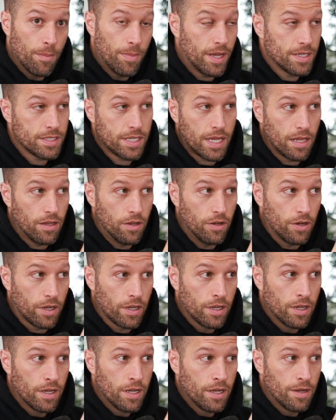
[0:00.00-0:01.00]
Because again, look,
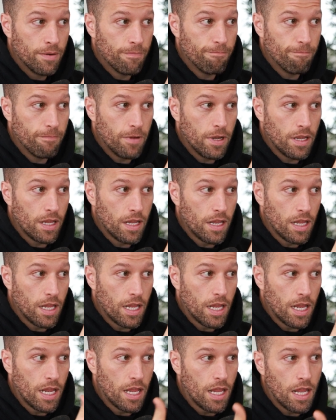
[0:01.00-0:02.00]

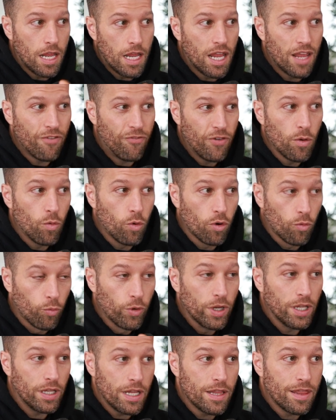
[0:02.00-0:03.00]
if it were
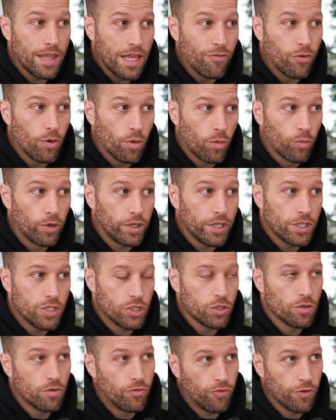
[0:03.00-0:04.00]
really
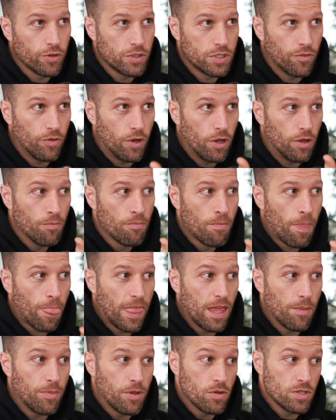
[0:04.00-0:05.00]
true, first of all,
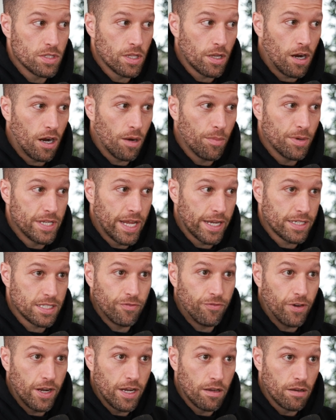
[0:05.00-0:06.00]
they'd be using the carbon tax
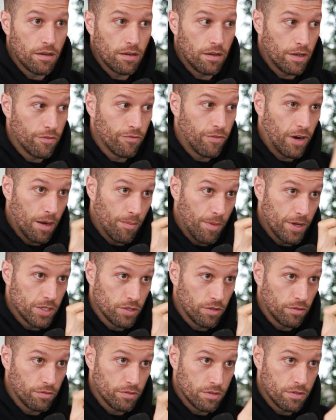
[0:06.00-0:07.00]
to fight
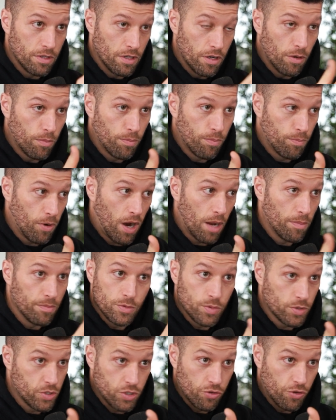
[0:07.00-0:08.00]
environmental,
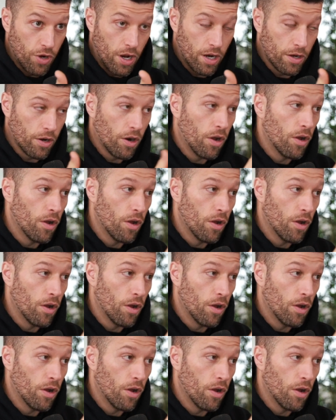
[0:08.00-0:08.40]
problems, which they're not at